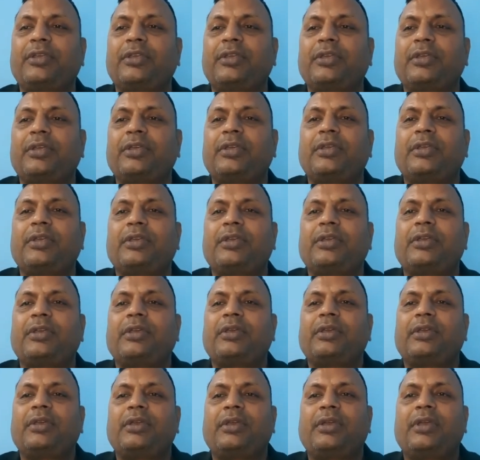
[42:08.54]

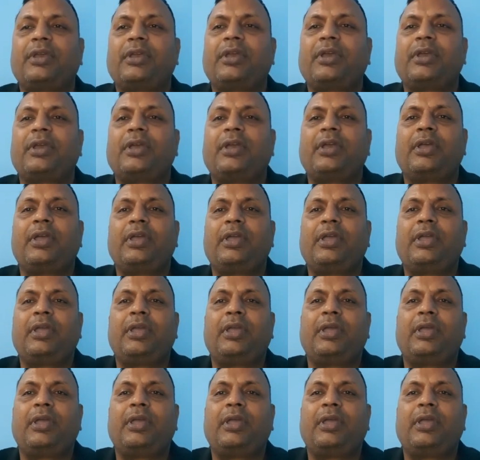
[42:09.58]
Nothing is said.